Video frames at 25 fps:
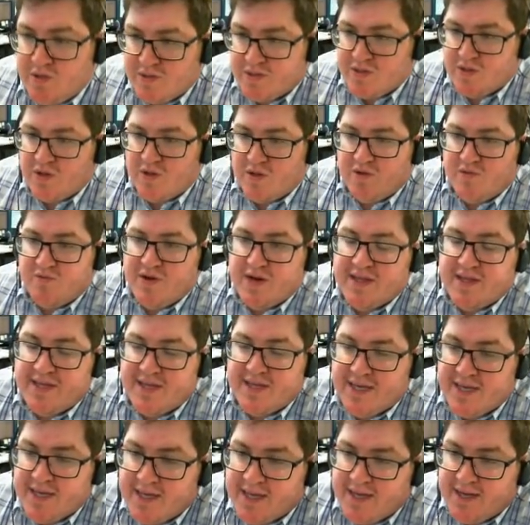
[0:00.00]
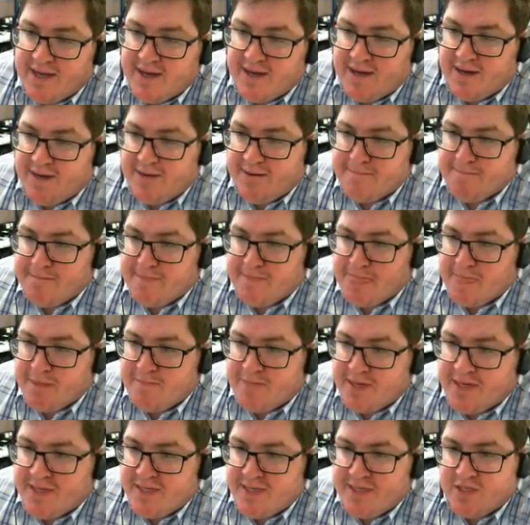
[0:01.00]
US dollar rally.
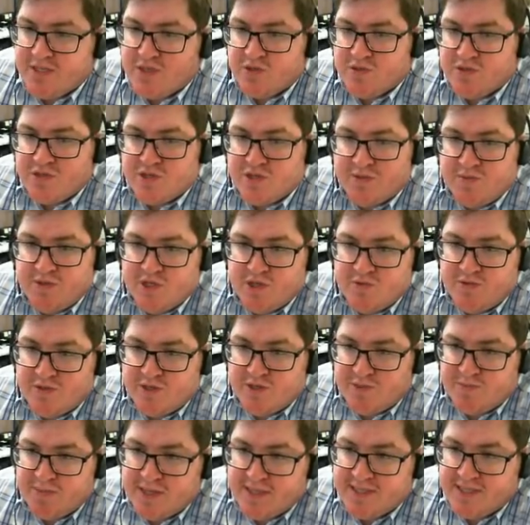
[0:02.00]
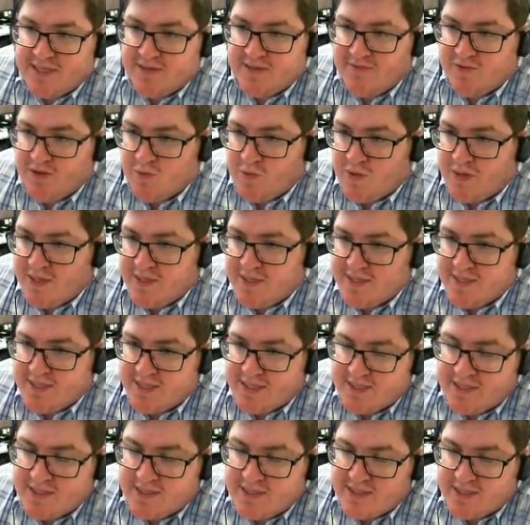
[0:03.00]
But in the short term, you should respect every one,
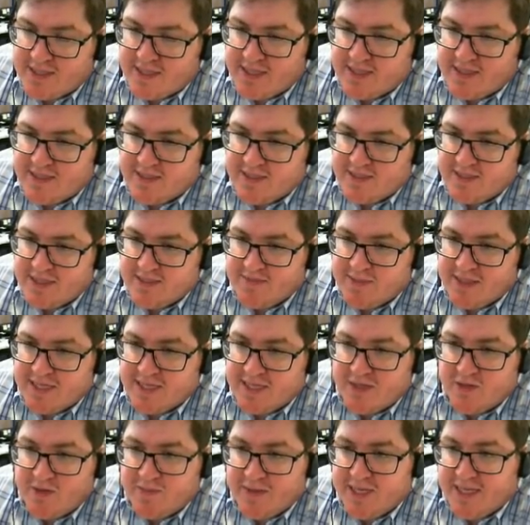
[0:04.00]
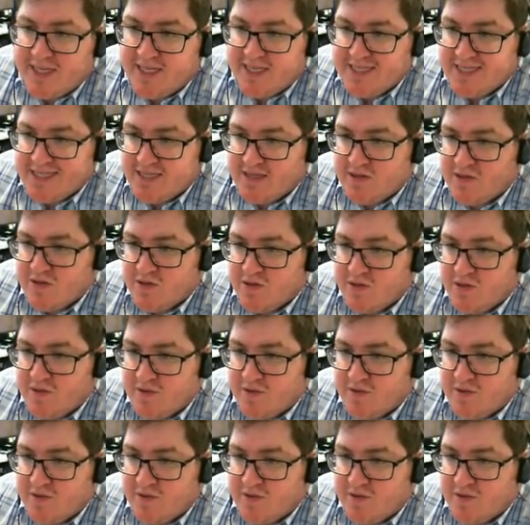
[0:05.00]
and it does make it a little bit easier though.